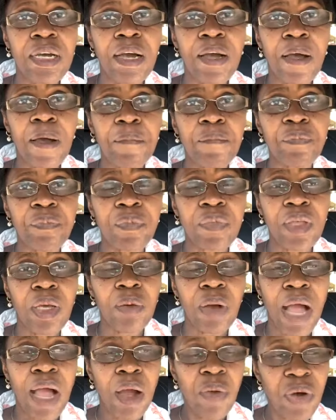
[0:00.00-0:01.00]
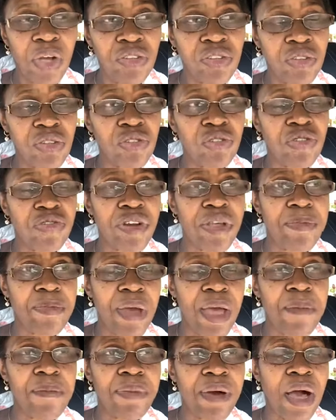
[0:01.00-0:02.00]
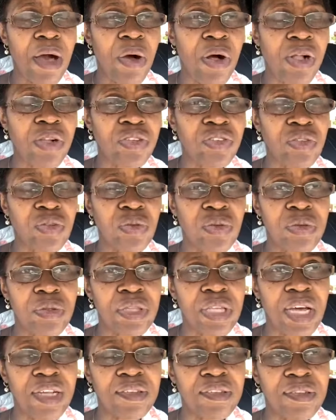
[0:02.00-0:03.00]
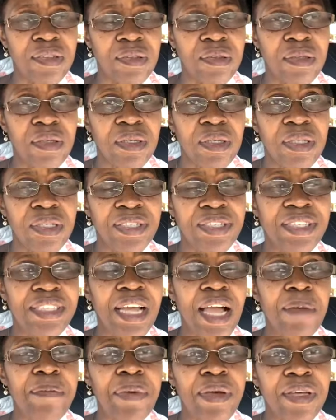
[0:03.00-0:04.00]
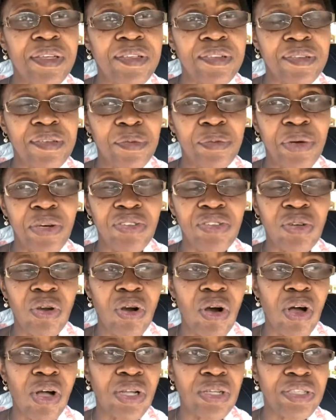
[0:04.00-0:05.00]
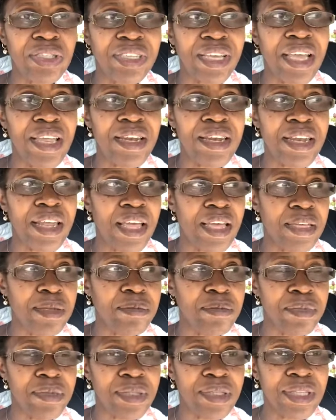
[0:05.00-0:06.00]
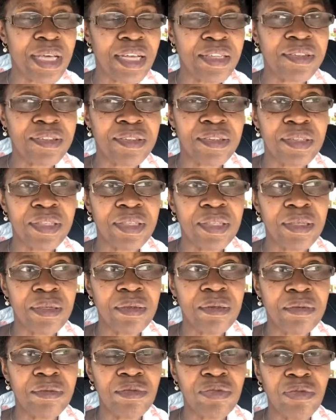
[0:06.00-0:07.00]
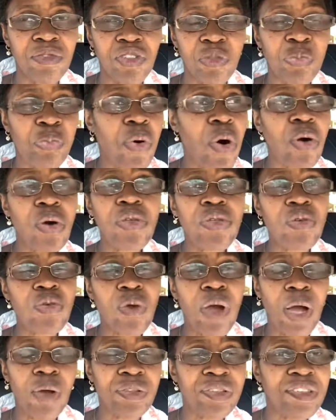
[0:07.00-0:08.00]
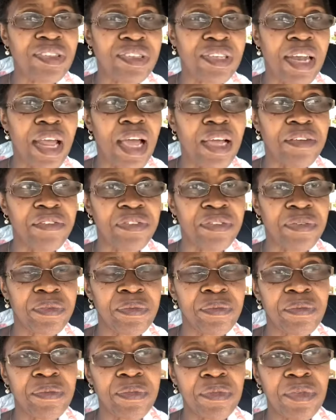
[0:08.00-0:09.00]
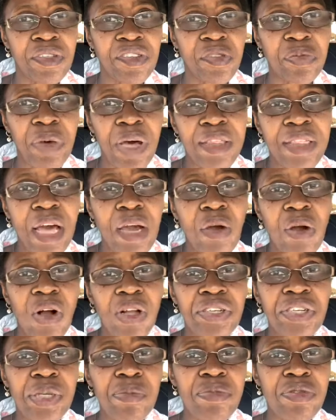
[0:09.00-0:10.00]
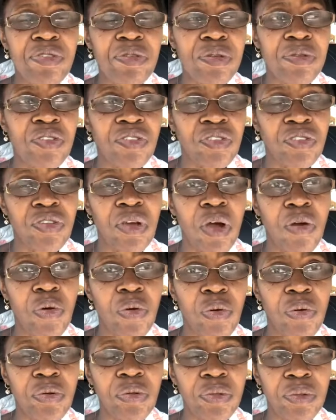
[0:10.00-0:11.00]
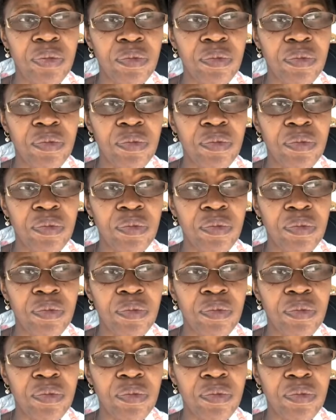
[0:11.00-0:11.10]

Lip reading: I want you to remember also that Jabez was called a name that spoke throughout his life. His mother called him Sorrow